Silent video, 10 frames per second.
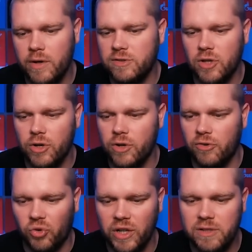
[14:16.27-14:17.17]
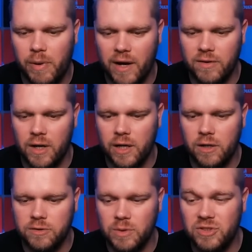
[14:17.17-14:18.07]
He's gone on a free to
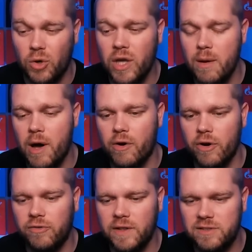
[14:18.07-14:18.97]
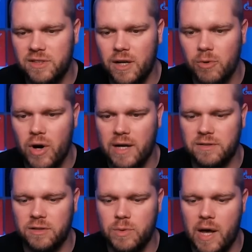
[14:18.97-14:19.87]
Panathinaikos. And we sold Kemar Rufus to Graz
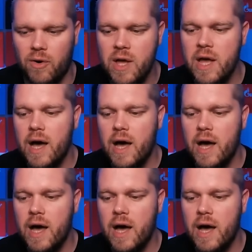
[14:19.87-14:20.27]
as well.